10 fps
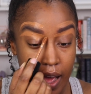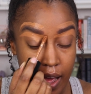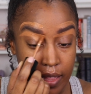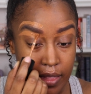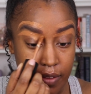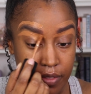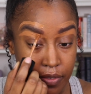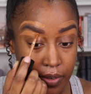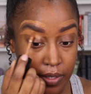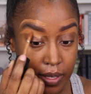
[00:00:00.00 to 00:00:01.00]
I love the
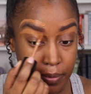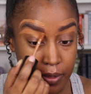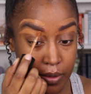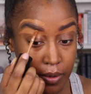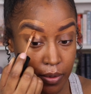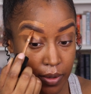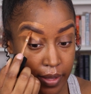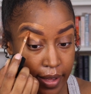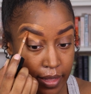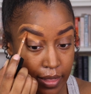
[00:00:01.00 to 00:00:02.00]
first episode whole like